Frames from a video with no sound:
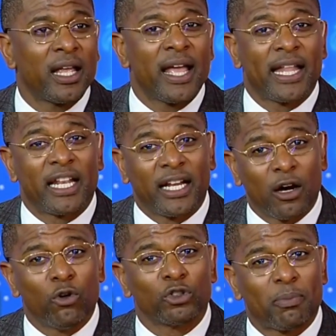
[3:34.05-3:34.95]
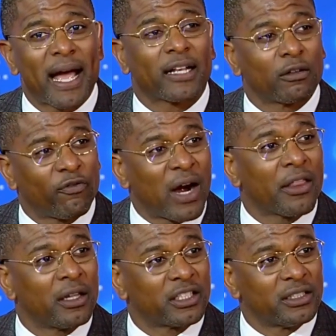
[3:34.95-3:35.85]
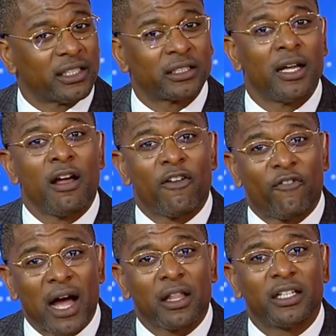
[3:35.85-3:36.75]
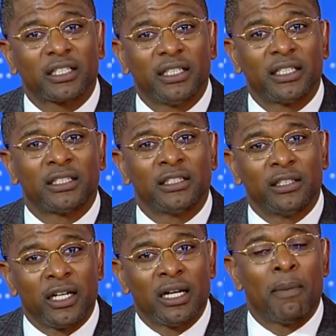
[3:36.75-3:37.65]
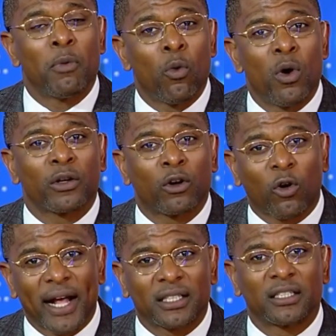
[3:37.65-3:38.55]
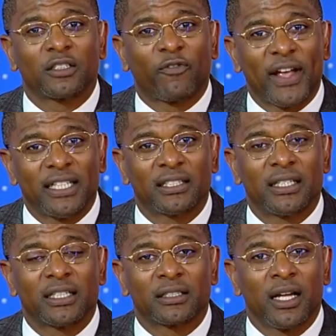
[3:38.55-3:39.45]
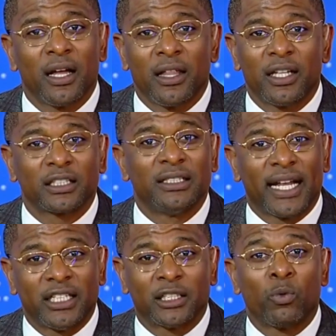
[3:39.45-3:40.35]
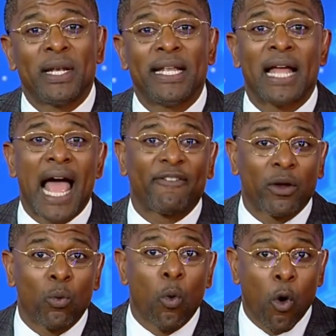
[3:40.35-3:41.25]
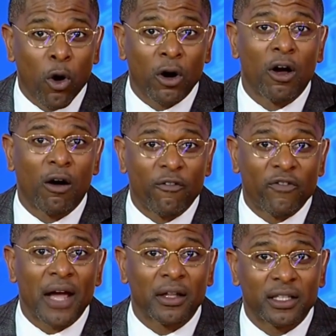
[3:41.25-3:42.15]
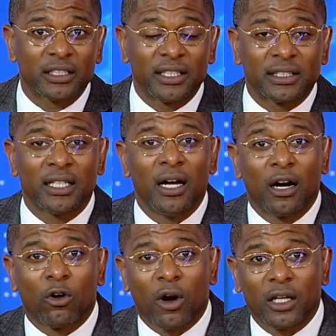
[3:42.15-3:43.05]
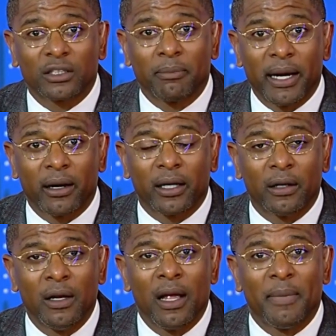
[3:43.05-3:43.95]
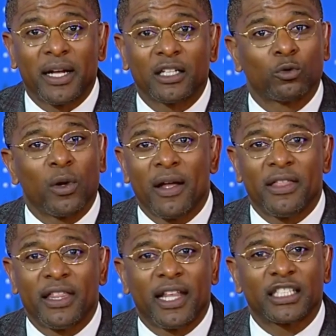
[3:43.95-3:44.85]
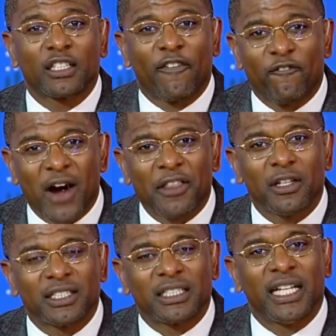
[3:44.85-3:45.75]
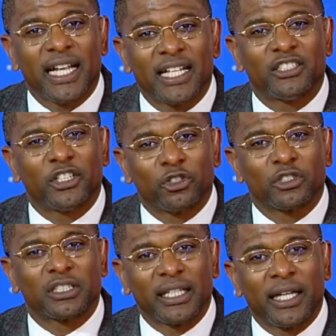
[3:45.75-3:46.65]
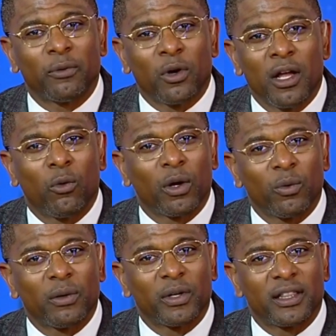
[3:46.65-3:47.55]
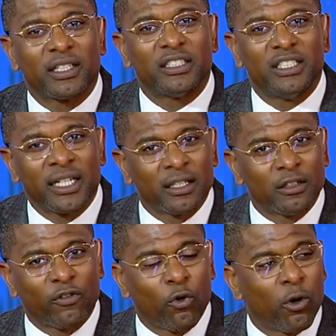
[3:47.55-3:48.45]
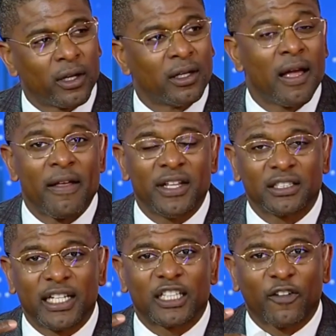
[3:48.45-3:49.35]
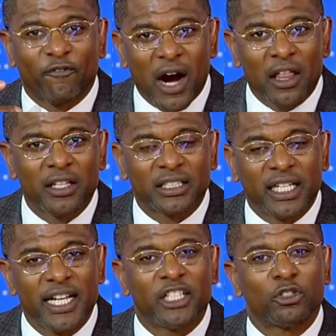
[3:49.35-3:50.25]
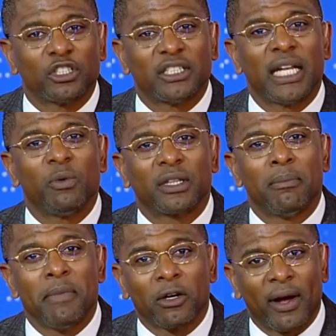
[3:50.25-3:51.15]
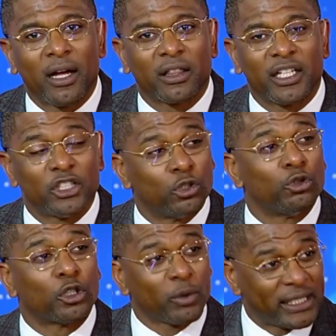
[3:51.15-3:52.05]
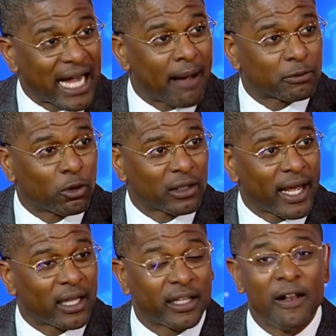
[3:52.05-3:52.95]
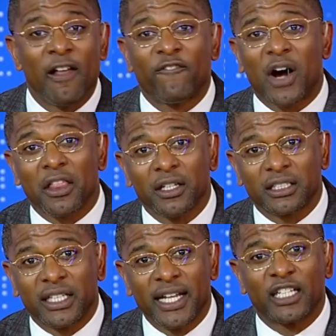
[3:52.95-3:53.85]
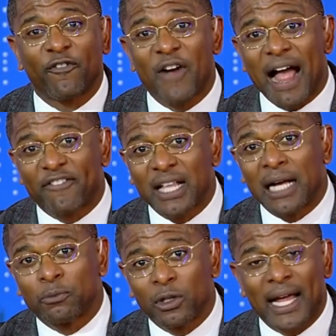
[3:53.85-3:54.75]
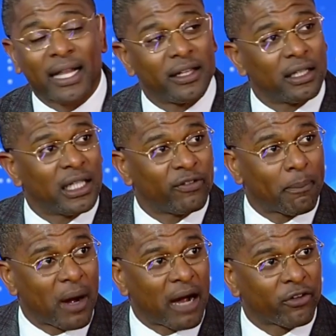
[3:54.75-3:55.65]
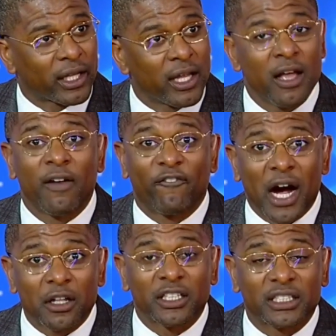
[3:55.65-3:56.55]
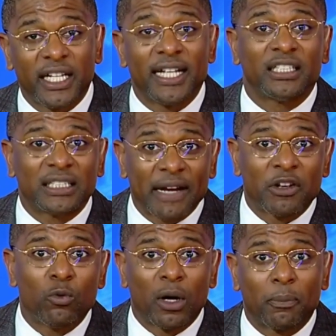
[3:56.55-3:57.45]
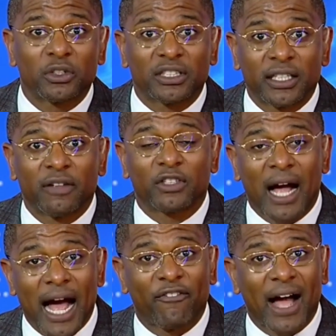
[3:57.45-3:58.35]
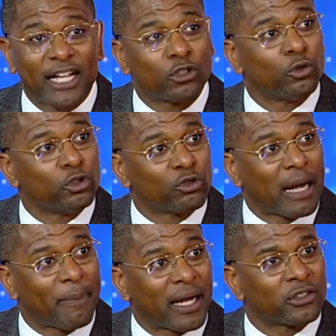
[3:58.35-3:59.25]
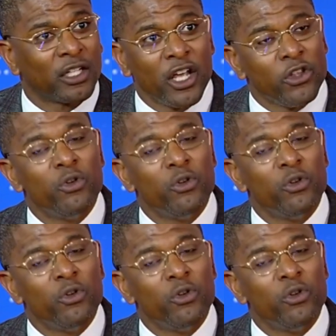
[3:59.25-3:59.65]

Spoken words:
And it goes back to fatherlessness. Fatherlessness is the #1 crisis facing this nation. We need to have a war on fatherlessness across America, because it's the fatherless kids that you're seeing with this gender dysphoria. It's fatherless kids you're seeing with the mental health issues 3 times more likely. Fatherless kids 5 times more likely to live in poverty. Fatherless kids, 71% of high school dropouts. Wow.